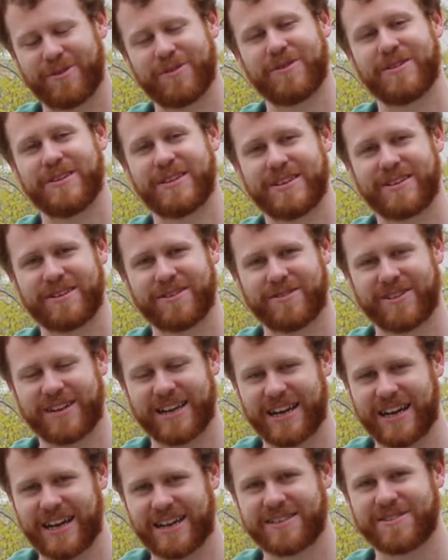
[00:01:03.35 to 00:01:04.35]
Good
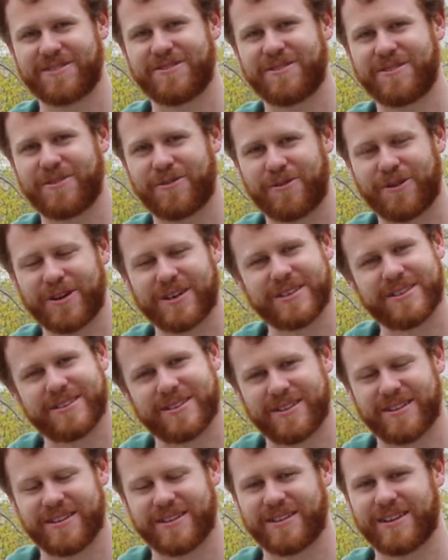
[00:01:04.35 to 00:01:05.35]
class, good course,
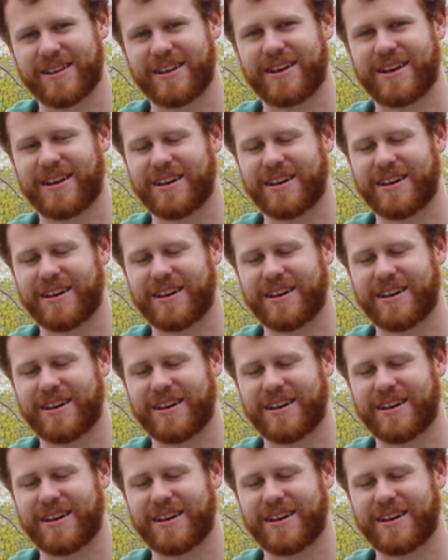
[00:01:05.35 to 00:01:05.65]
and